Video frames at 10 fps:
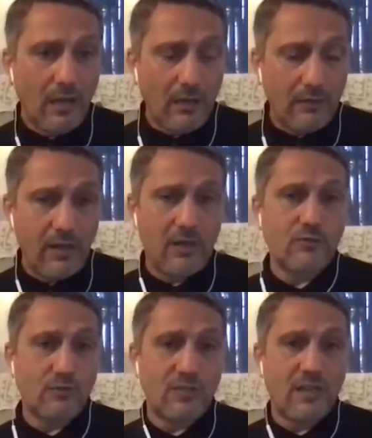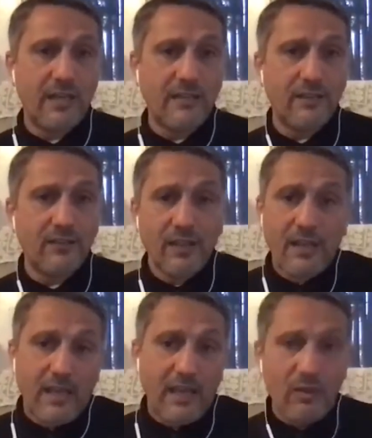their societies.
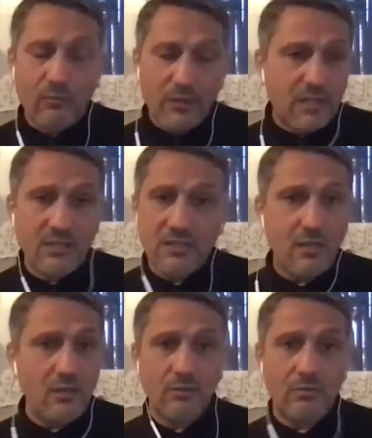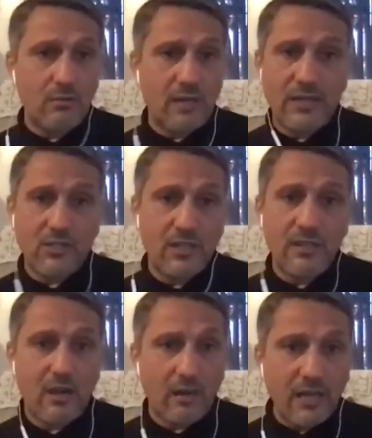And we continue to actually,
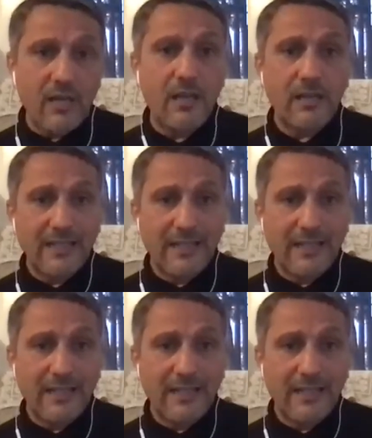they are gonna